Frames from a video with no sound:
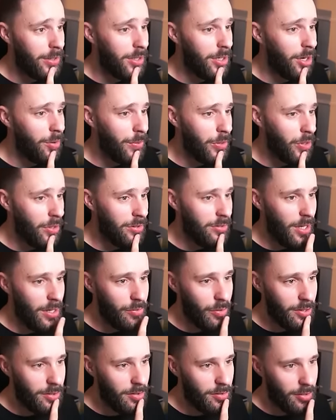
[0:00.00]
you know, we're going to
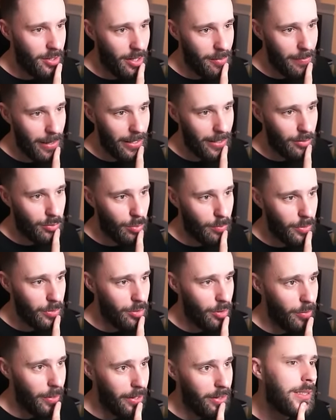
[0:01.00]
take risks here, man. That's what we're
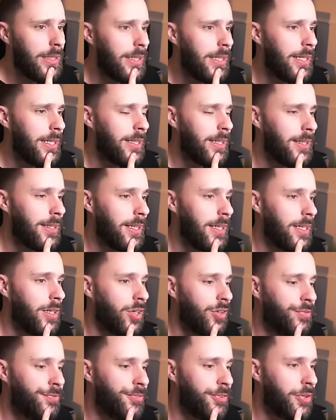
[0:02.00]
doing. And I think I
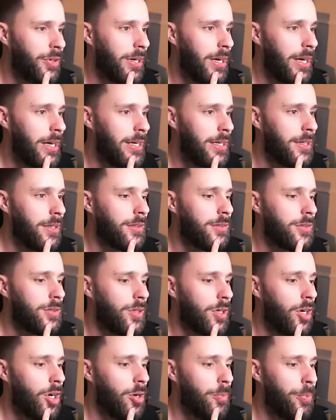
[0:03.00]
go for a
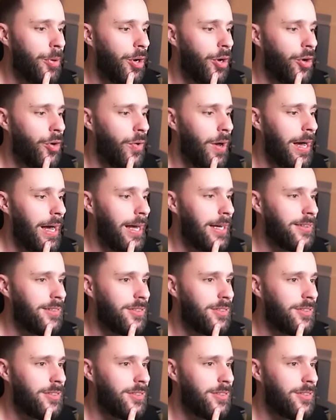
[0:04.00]
Turbo and